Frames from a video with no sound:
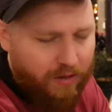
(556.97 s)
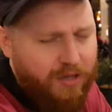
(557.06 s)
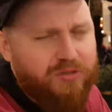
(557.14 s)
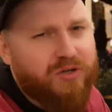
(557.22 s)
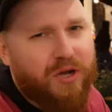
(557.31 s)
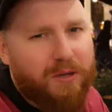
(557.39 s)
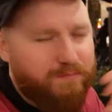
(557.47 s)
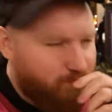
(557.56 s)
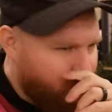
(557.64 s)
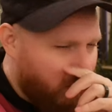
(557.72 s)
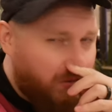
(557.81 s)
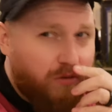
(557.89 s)
It's good.
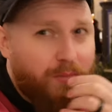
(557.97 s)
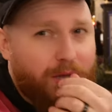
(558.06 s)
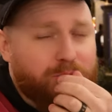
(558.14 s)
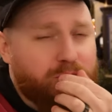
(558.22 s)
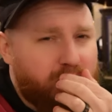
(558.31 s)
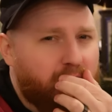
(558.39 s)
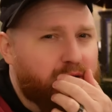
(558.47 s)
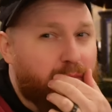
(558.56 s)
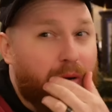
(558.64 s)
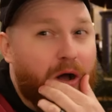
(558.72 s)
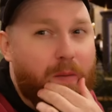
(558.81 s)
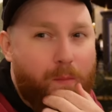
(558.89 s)
The mashed potatoes are
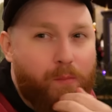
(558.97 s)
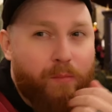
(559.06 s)
bomb.